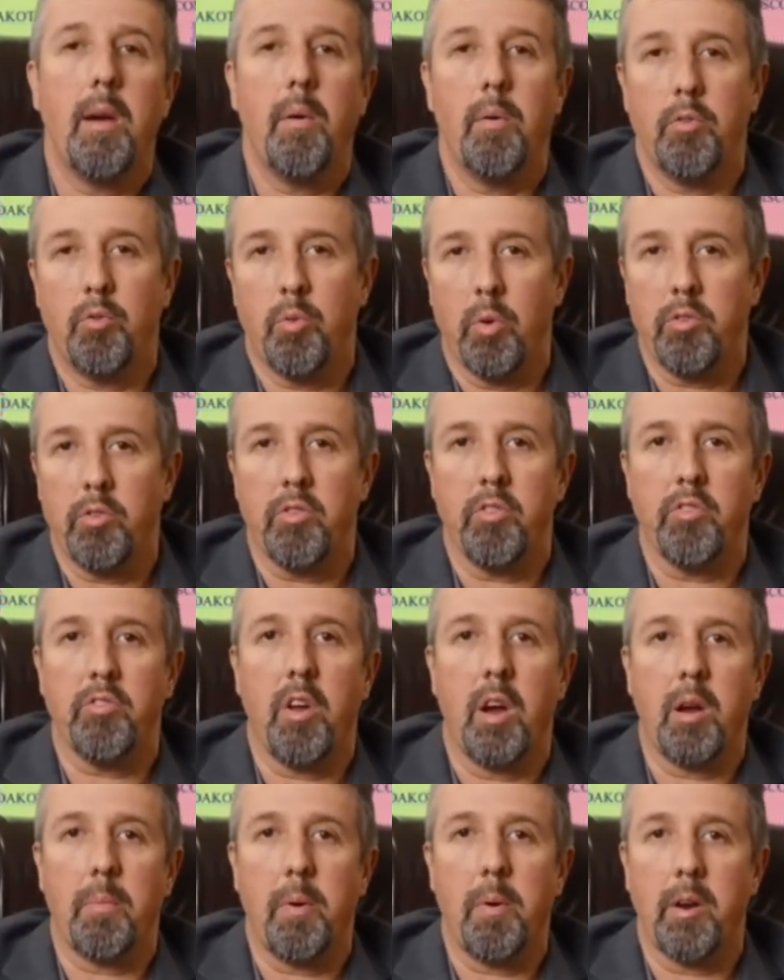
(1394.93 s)
which was the
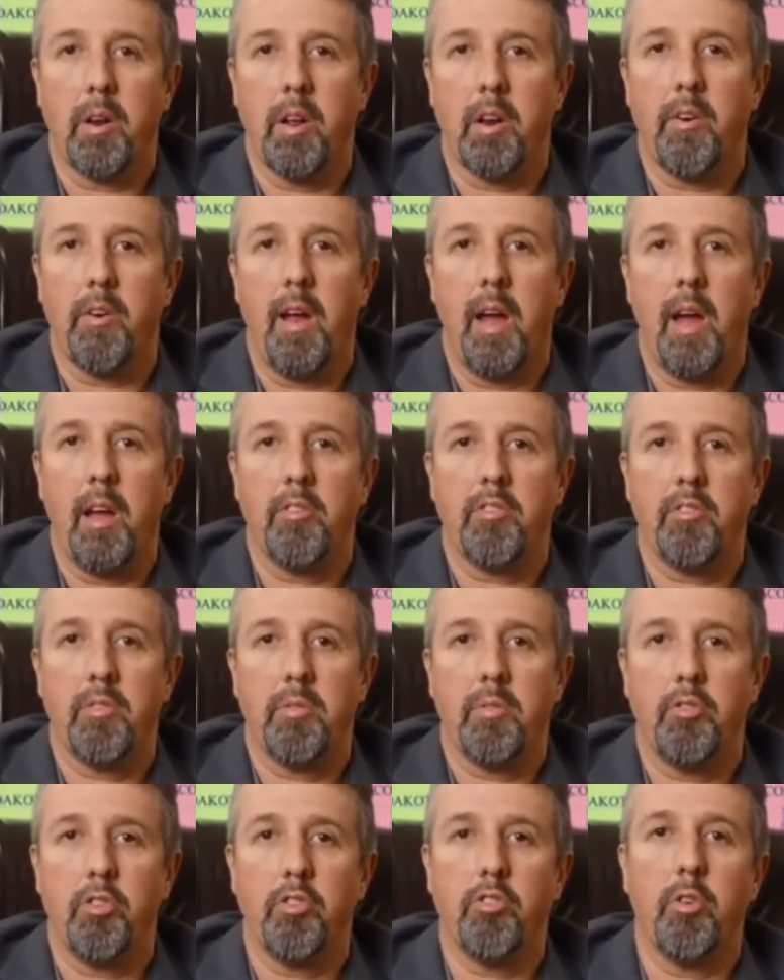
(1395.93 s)
stock market crash,
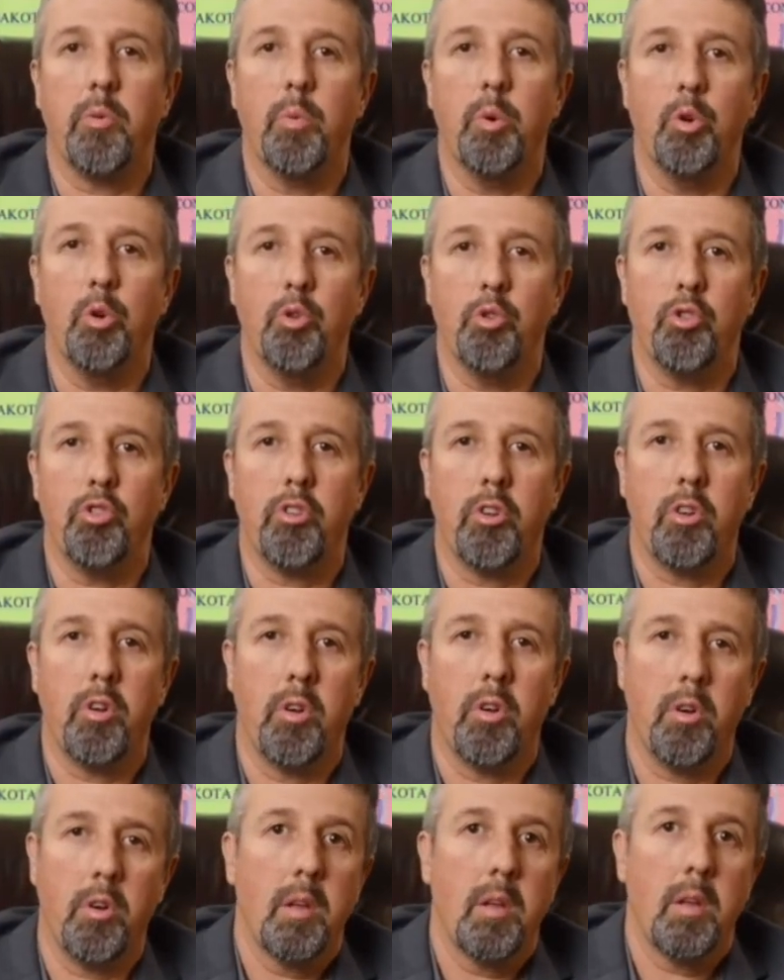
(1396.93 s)
just a ruse.
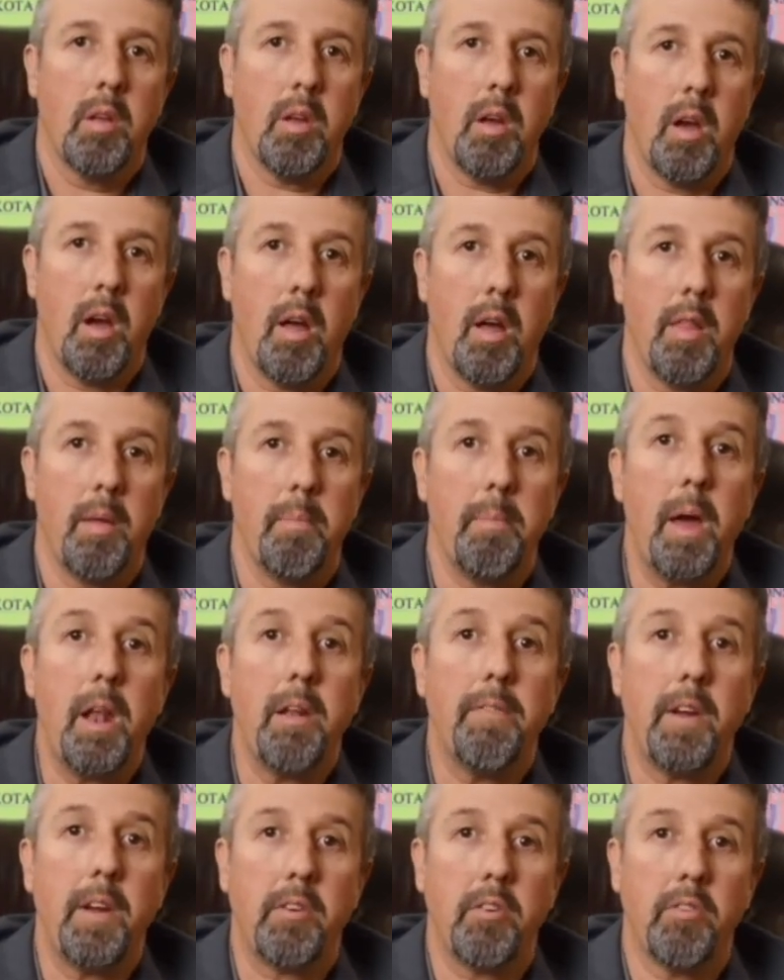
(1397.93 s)
The
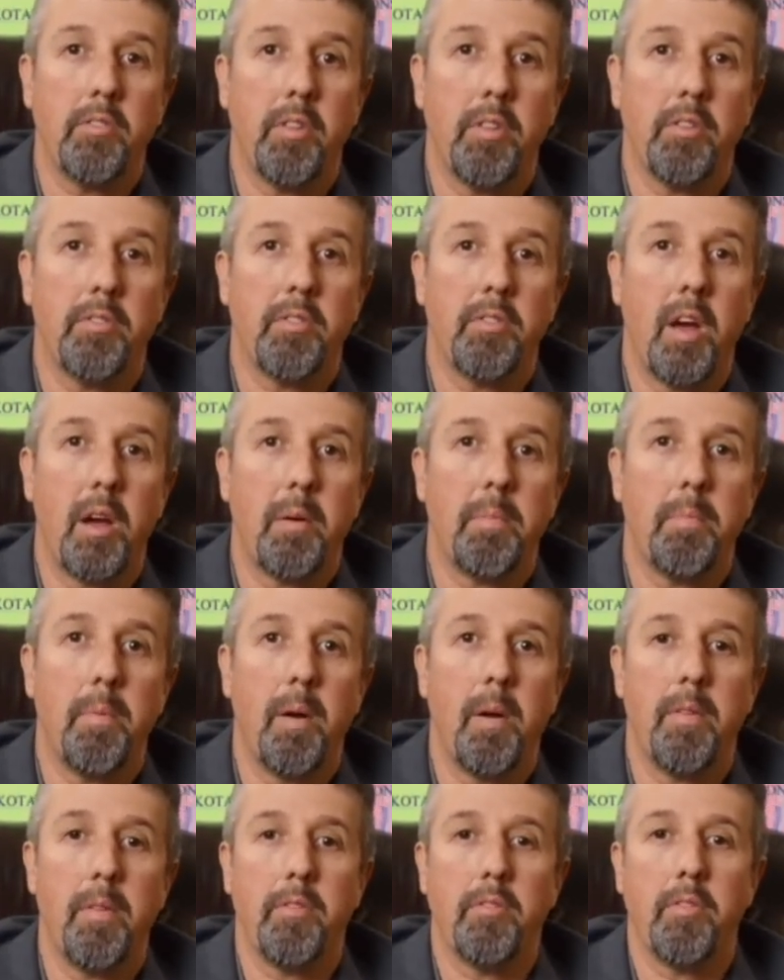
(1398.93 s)
benefactors of
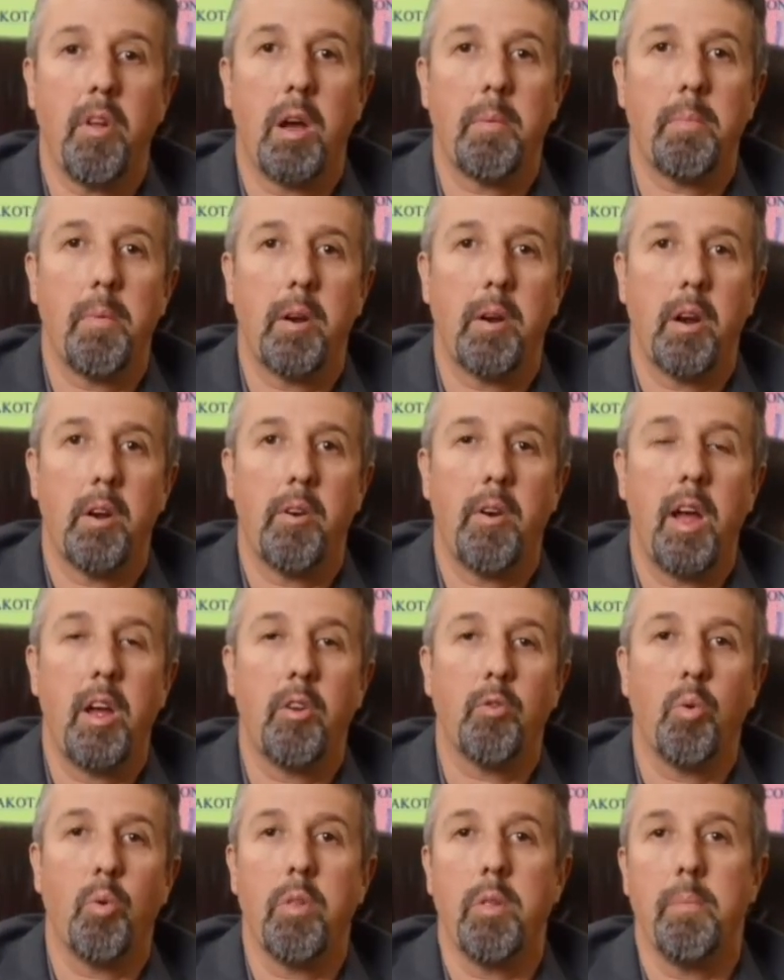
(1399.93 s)
the stock market
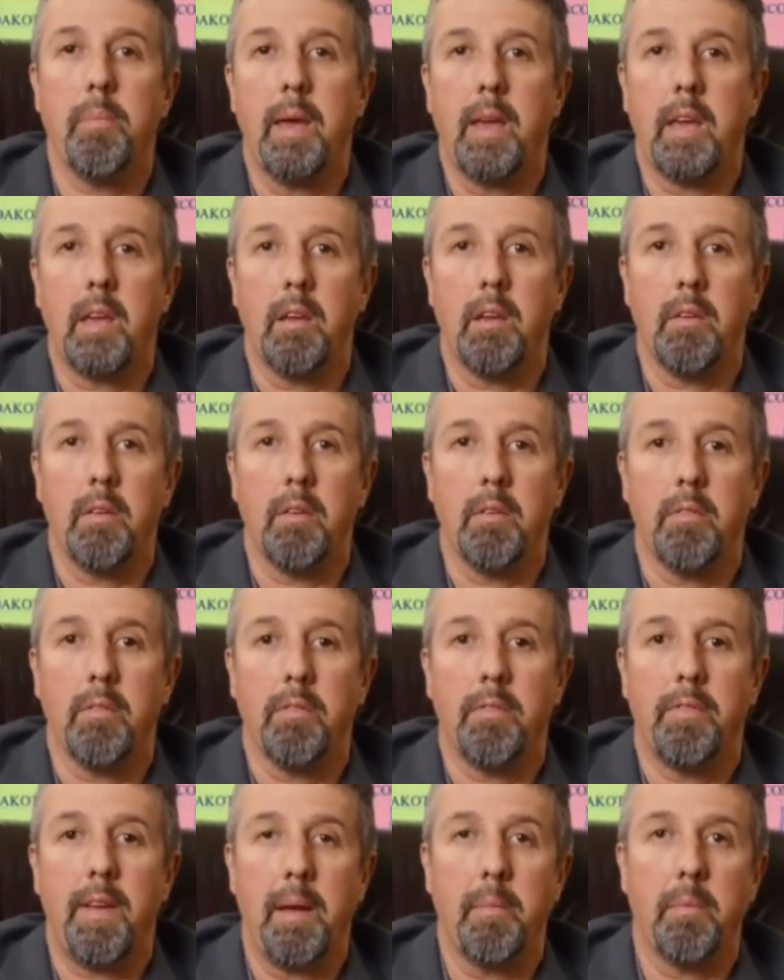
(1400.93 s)
crash were the banking
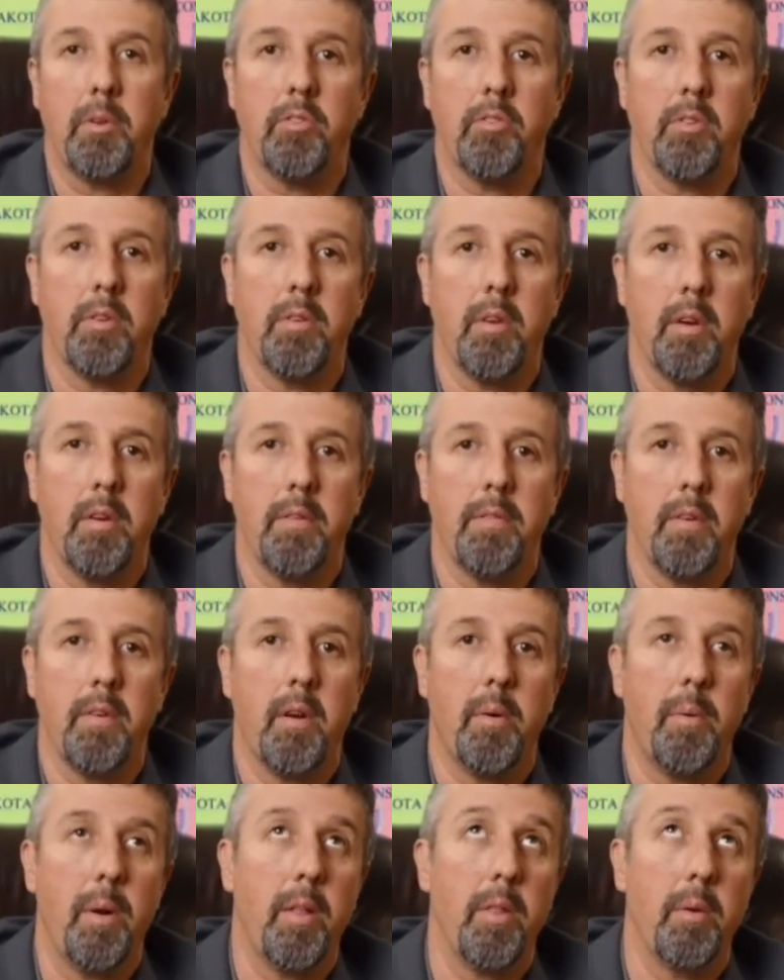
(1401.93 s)
families
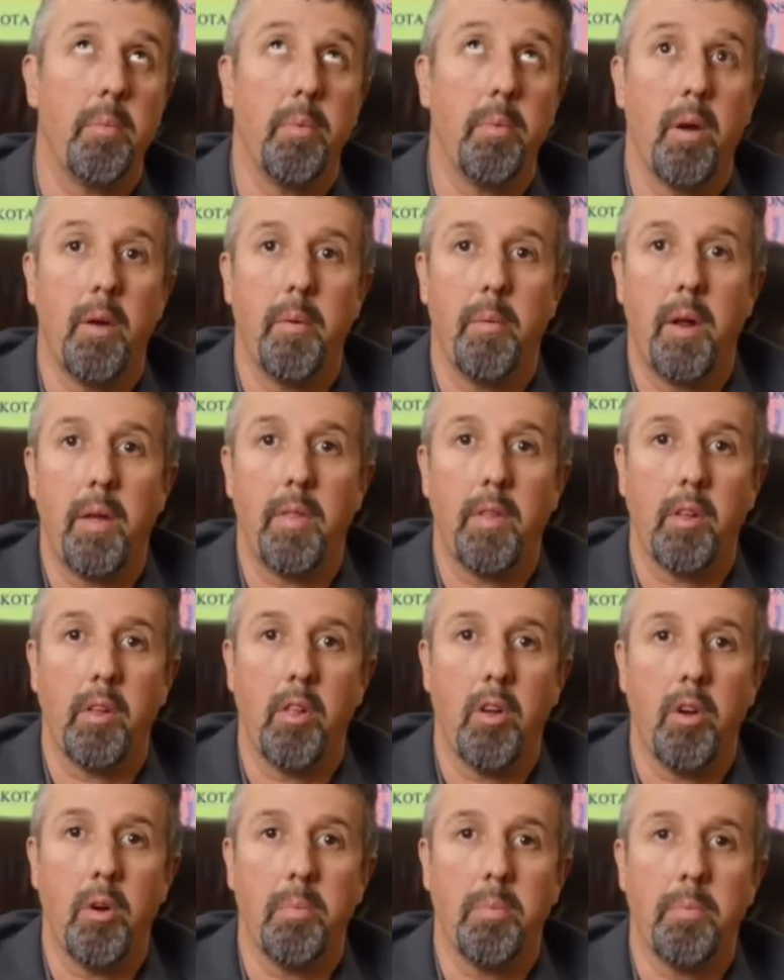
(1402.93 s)
around the
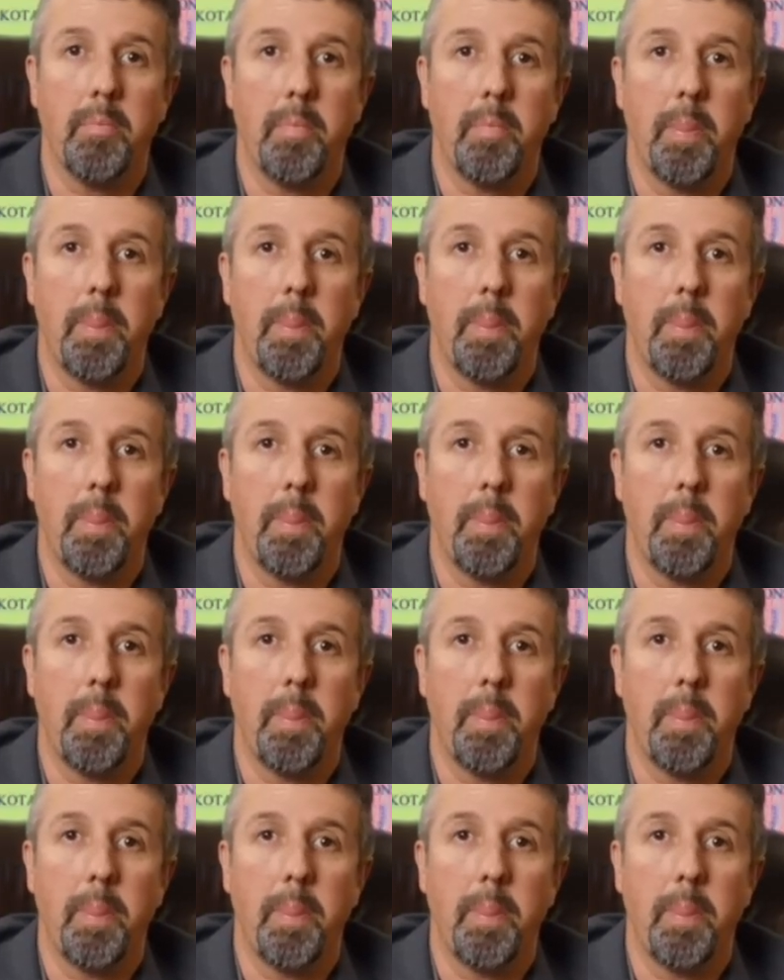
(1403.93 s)
globe.